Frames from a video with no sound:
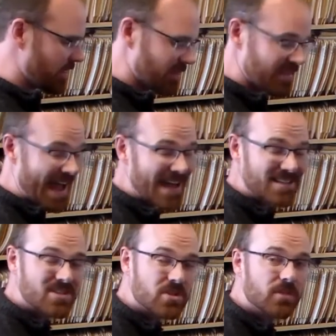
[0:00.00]
that
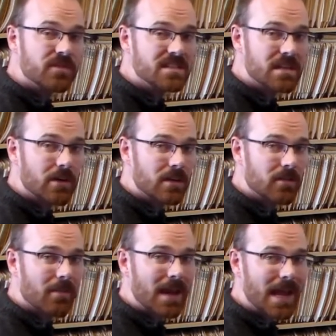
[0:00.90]
surface area
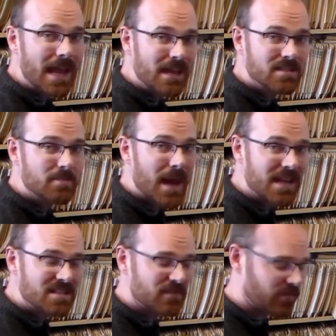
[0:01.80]
that my hands
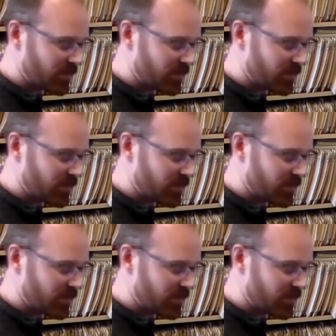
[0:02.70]
pass in